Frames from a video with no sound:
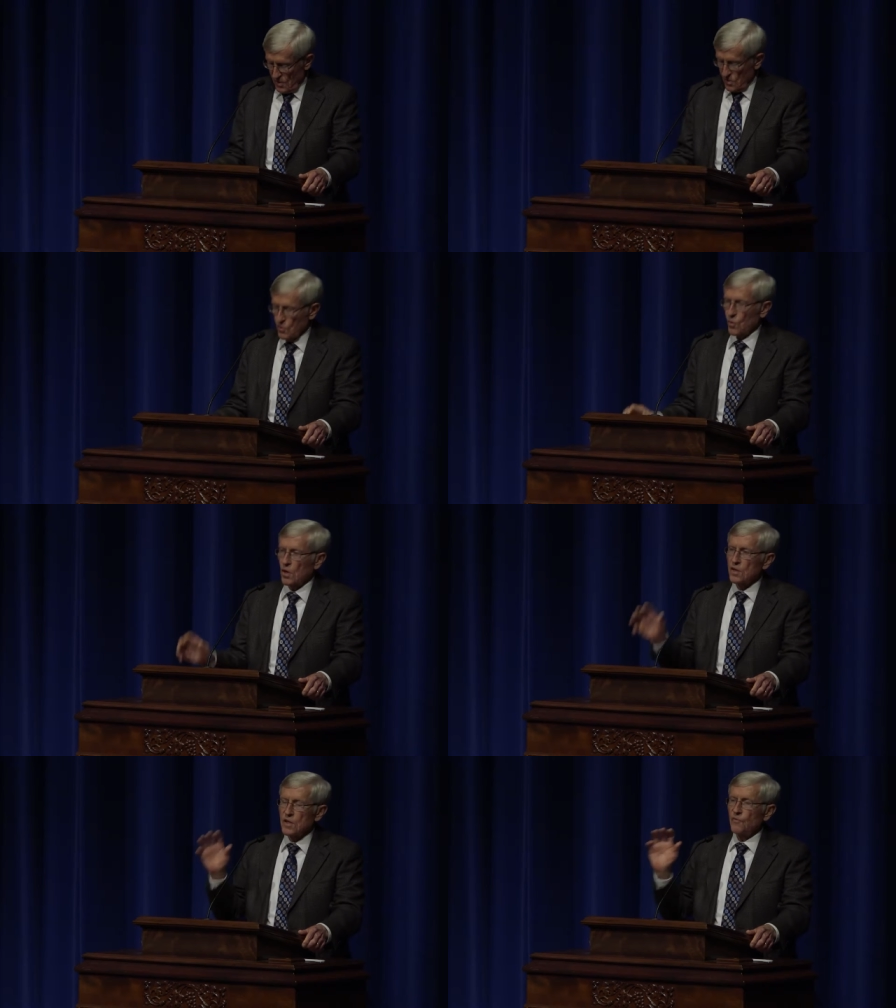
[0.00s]

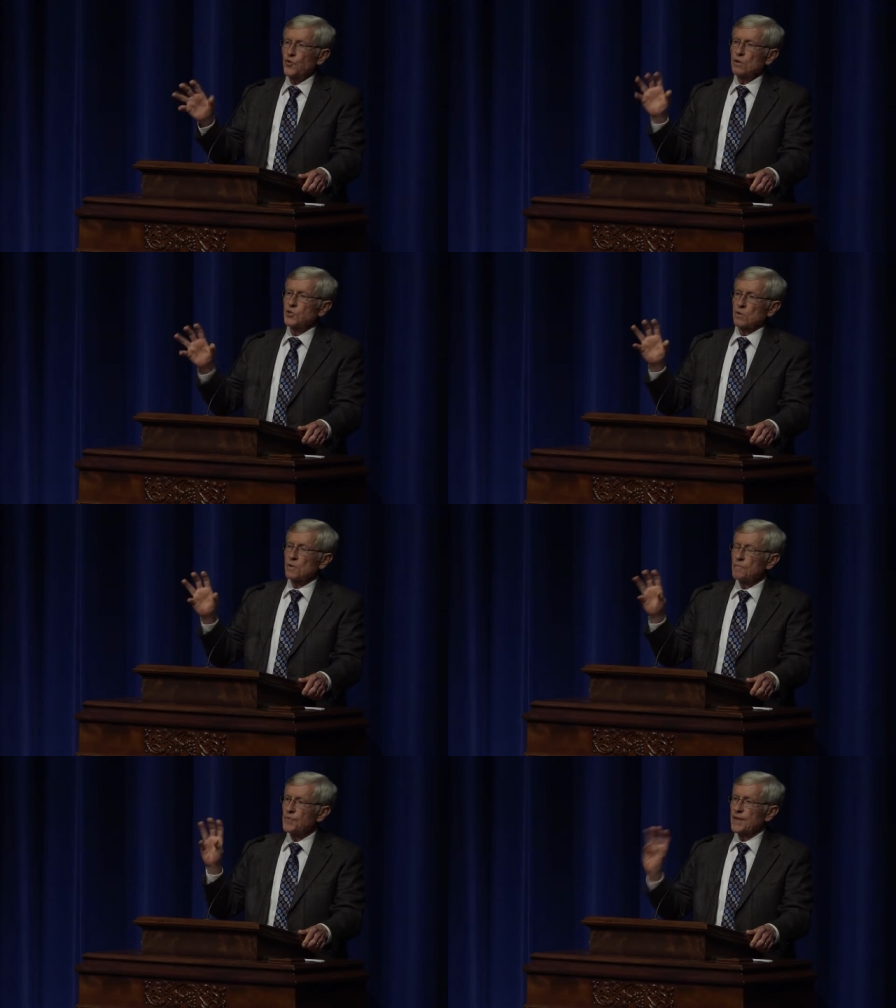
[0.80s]
toward the
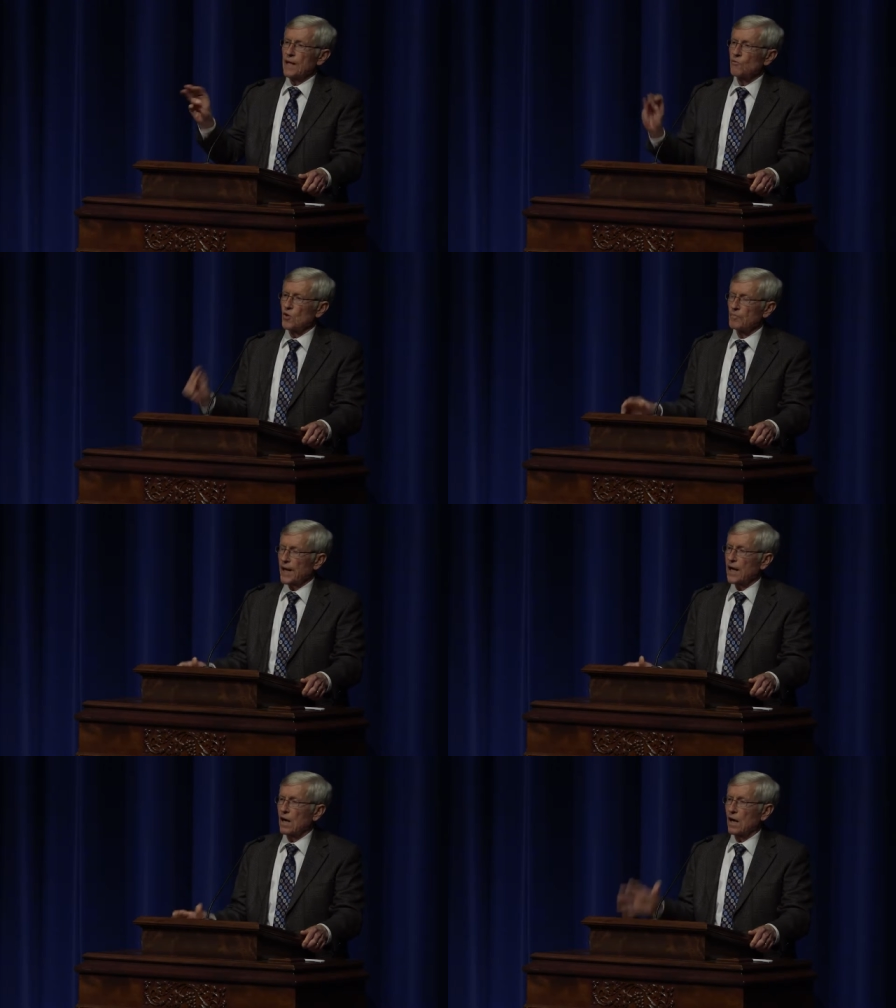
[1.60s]
future that will
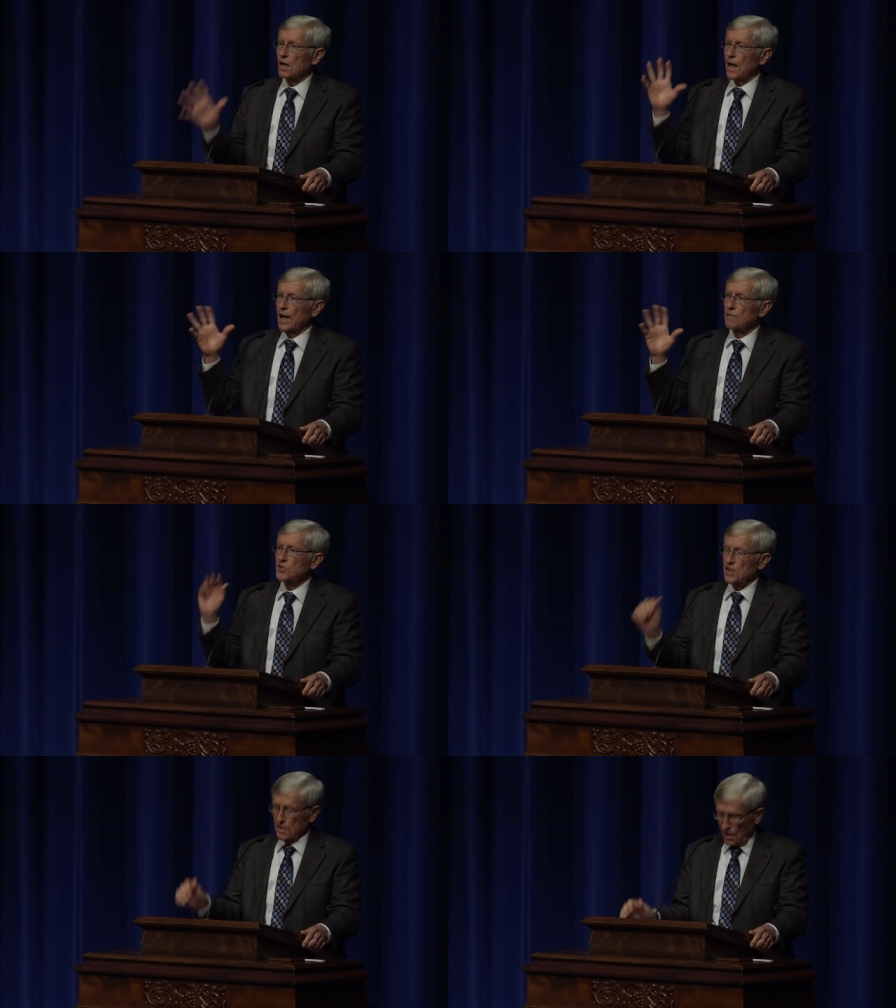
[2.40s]
make our
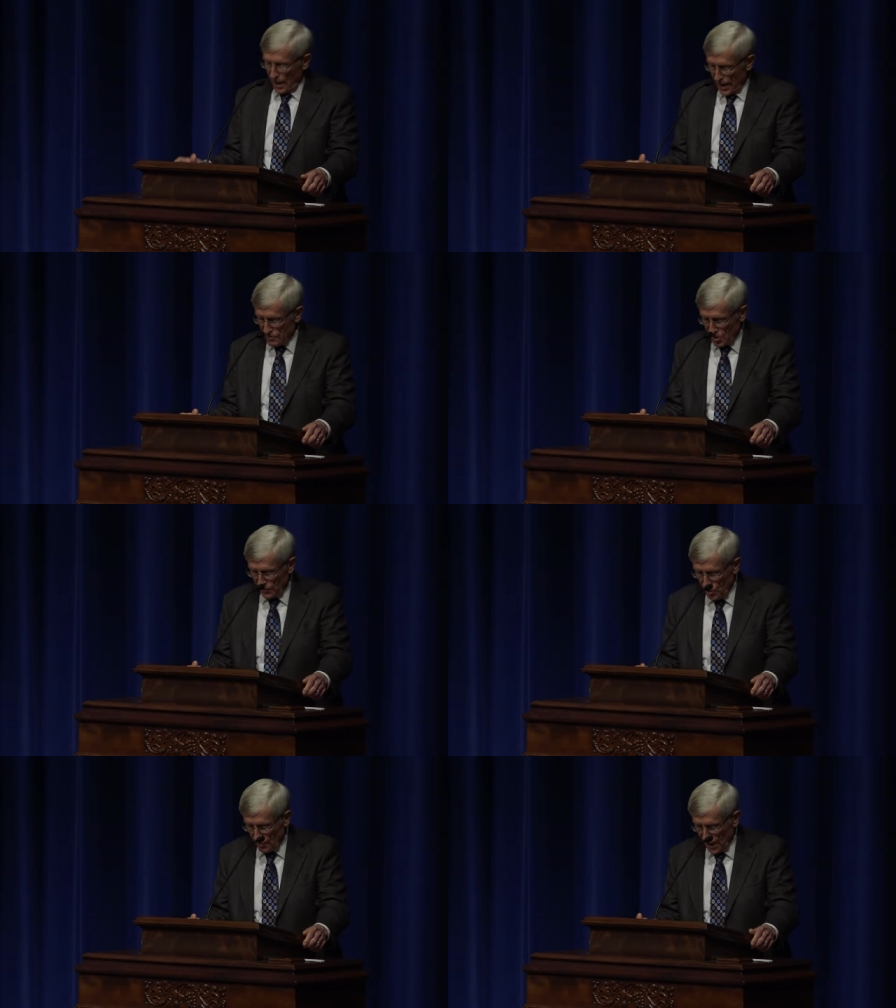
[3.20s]
lives and the lives
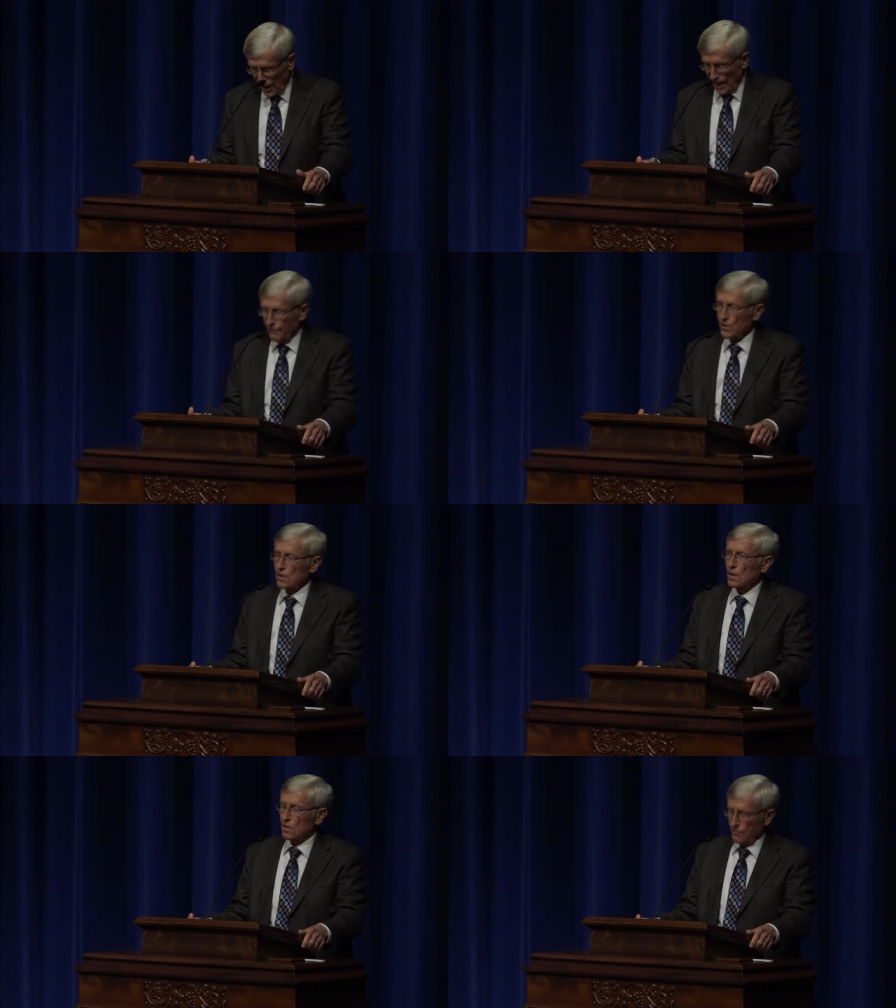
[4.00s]
of human life
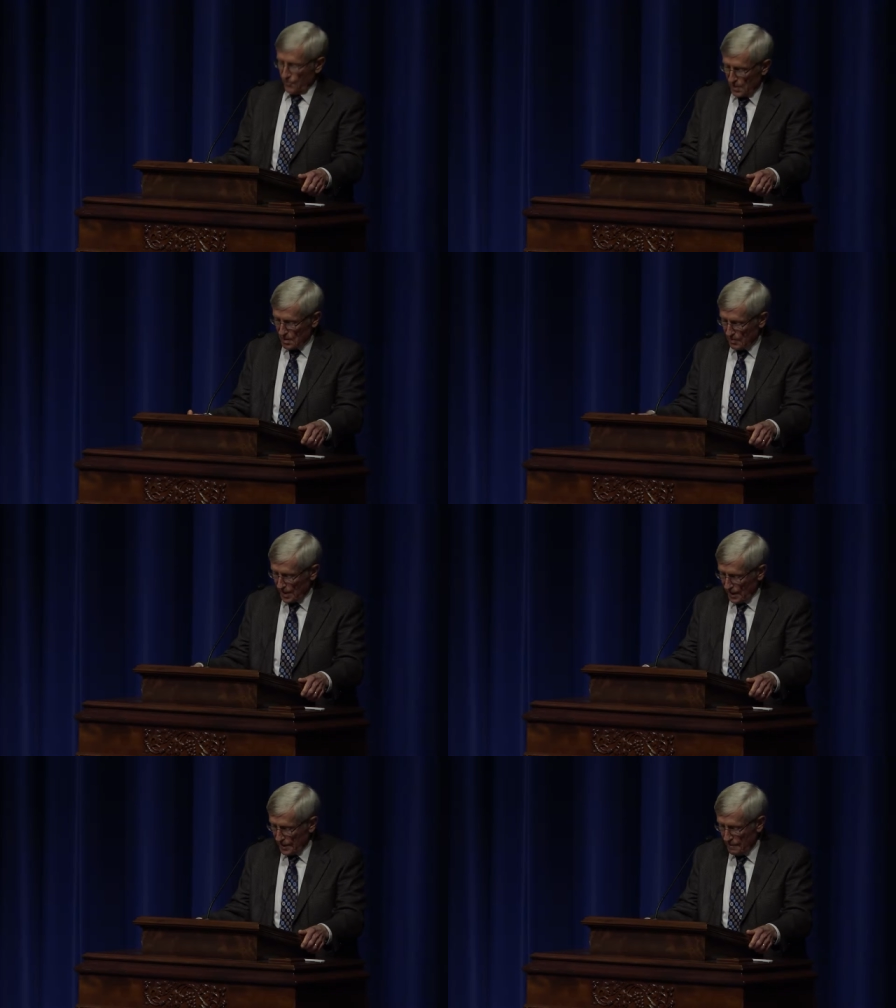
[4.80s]
on earth
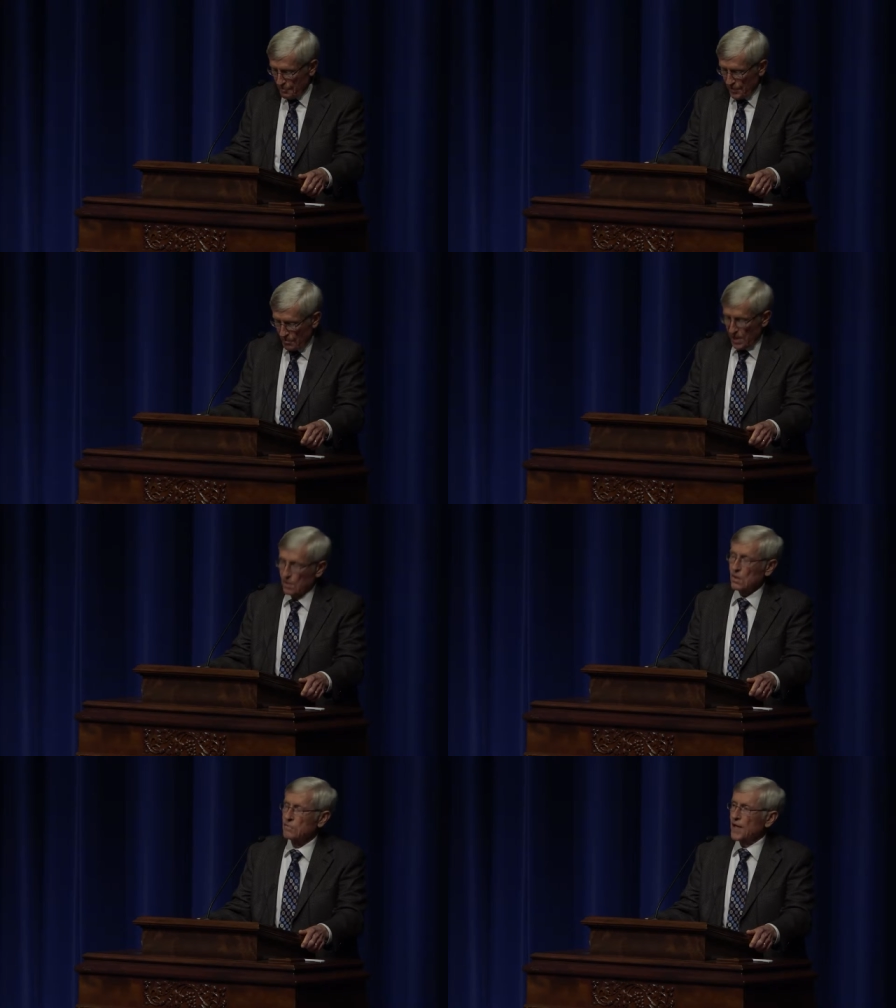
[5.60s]
fundamentally
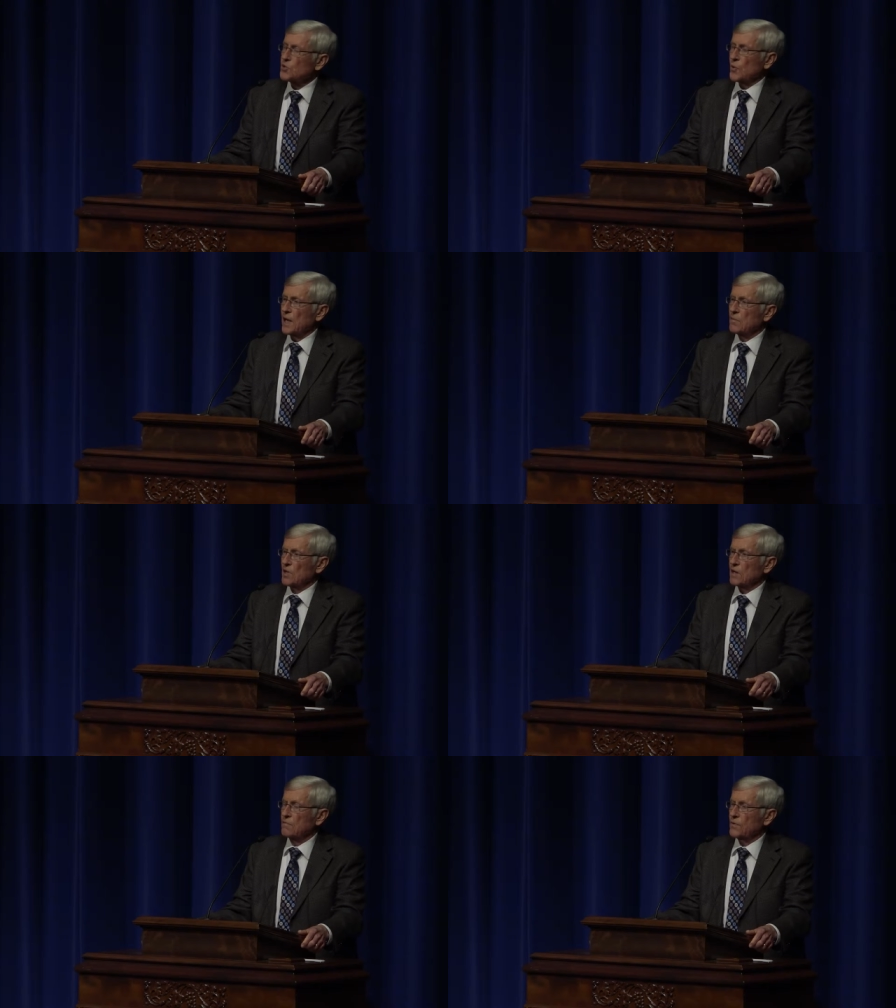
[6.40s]
better. That's what I'm
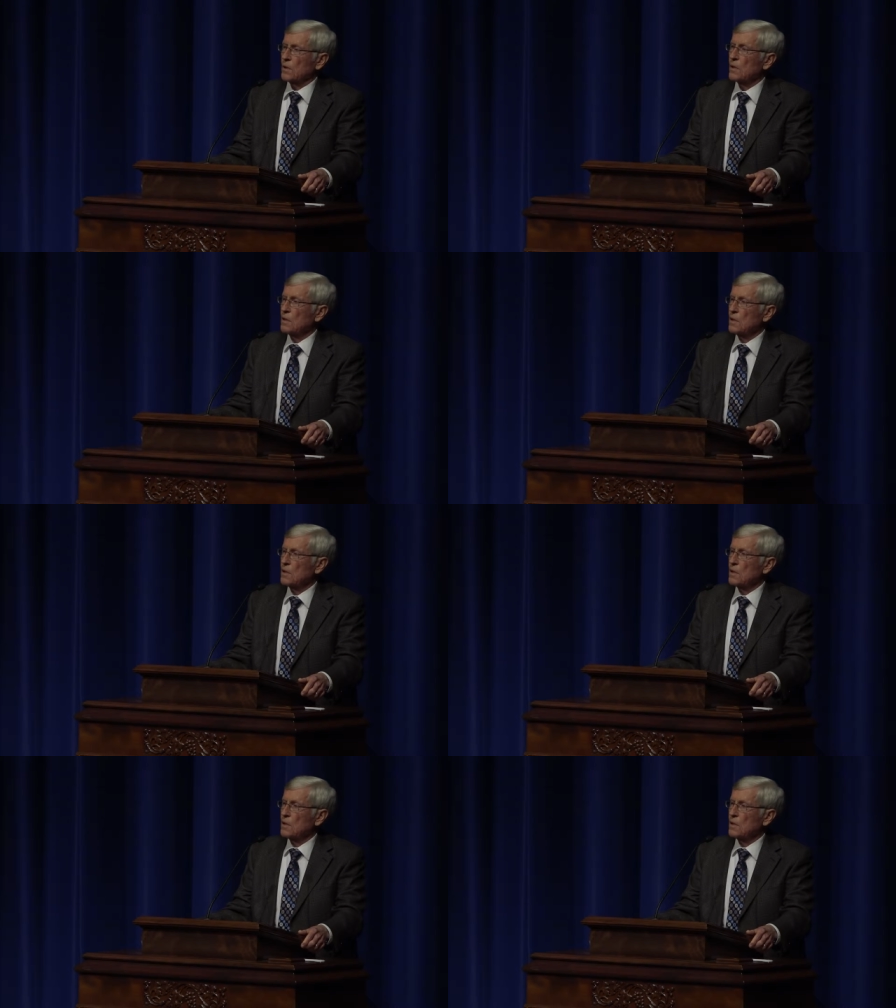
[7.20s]
looking for.